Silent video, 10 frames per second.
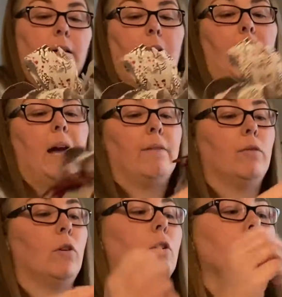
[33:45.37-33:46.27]
I have
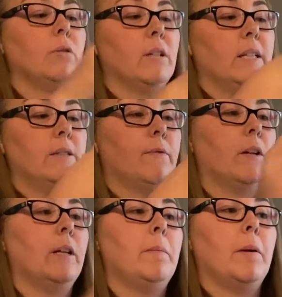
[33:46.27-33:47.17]
learned to these
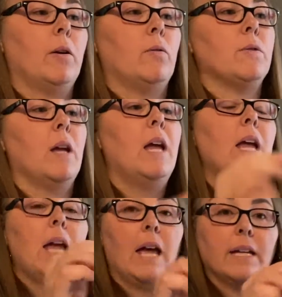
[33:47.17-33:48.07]
funky bows,
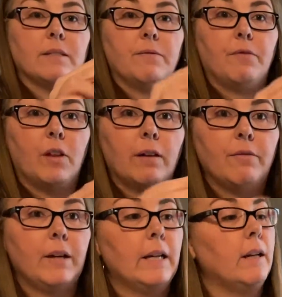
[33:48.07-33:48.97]
is
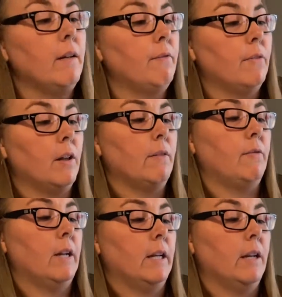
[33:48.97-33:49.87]
fluffing,
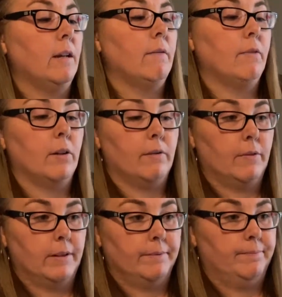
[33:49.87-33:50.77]
fluffing, fluffing.